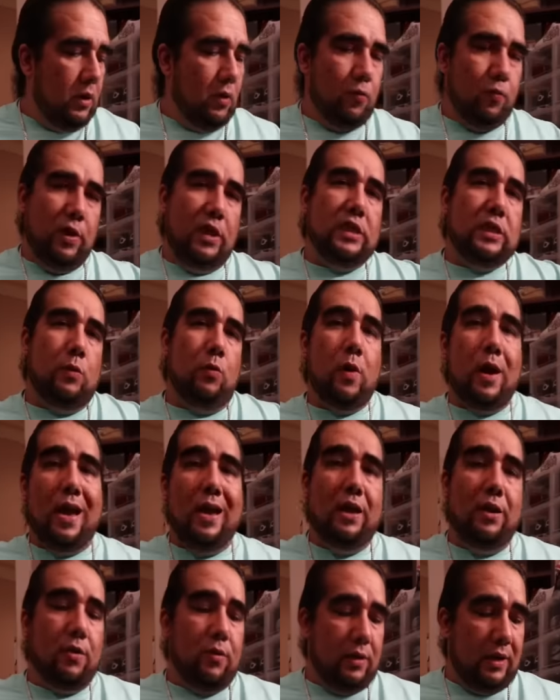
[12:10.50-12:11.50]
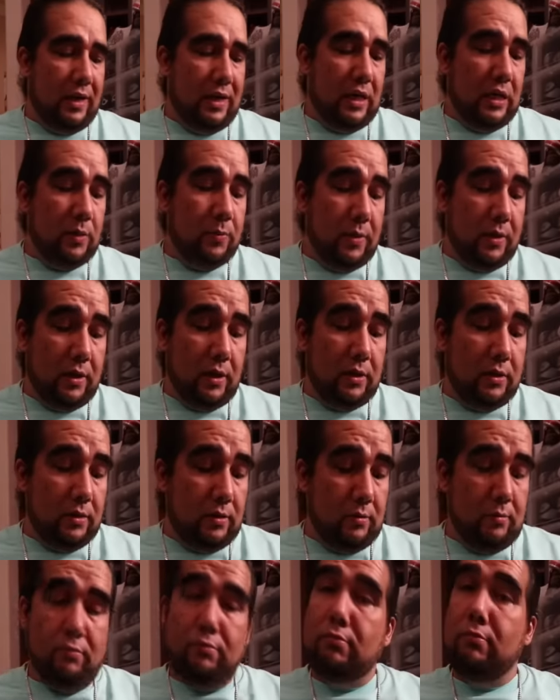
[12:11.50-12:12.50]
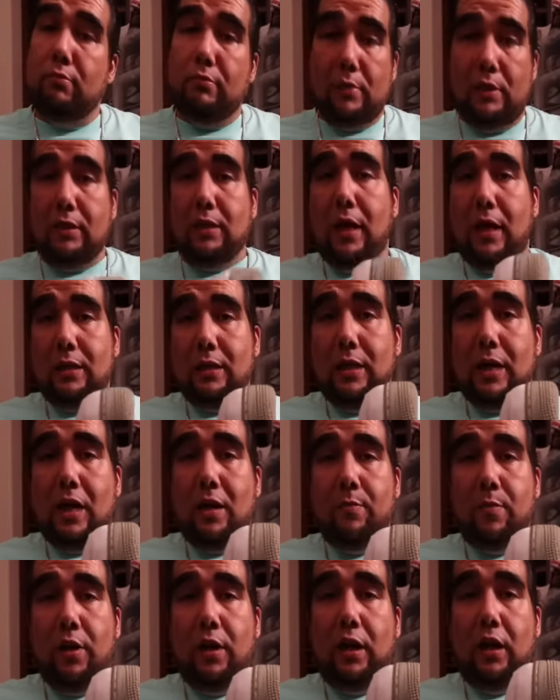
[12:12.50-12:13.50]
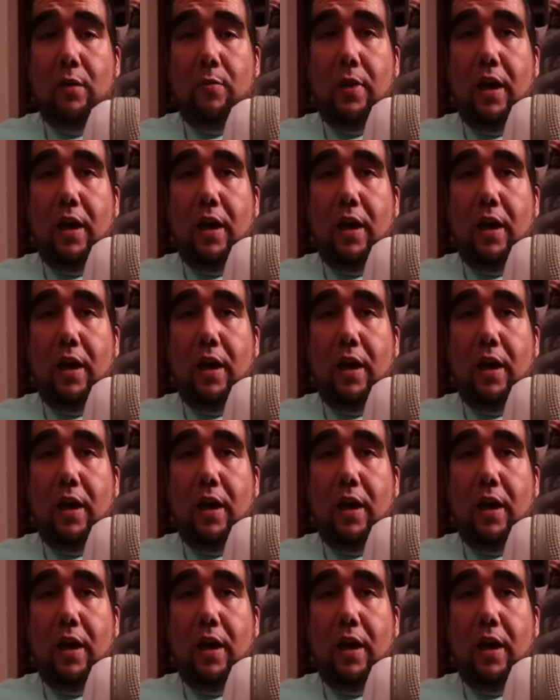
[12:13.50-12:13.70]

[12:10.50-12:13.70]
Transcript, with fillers: The reason why you don't get it is because this costs a lot of money to